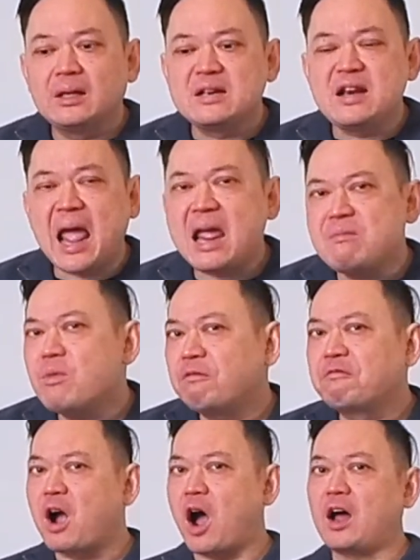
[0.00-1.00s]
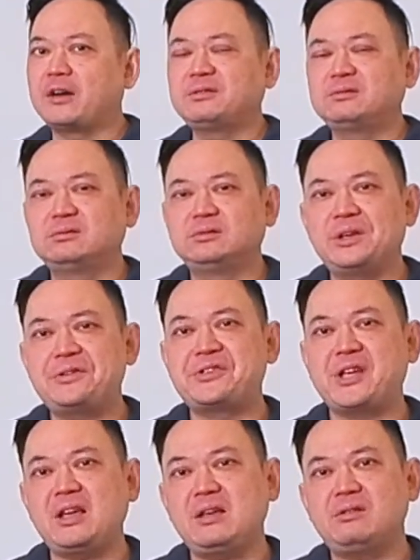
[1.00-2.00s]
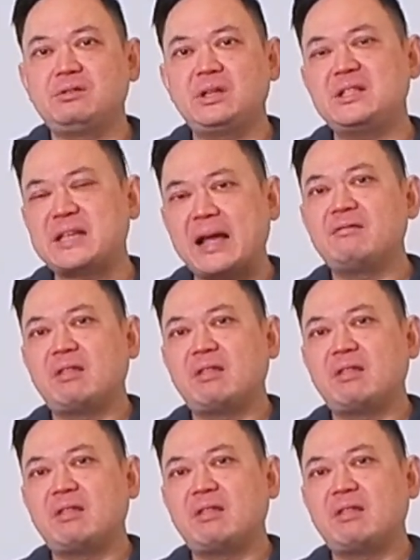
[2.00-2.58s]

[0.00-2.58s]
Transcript: name of God. You see, it's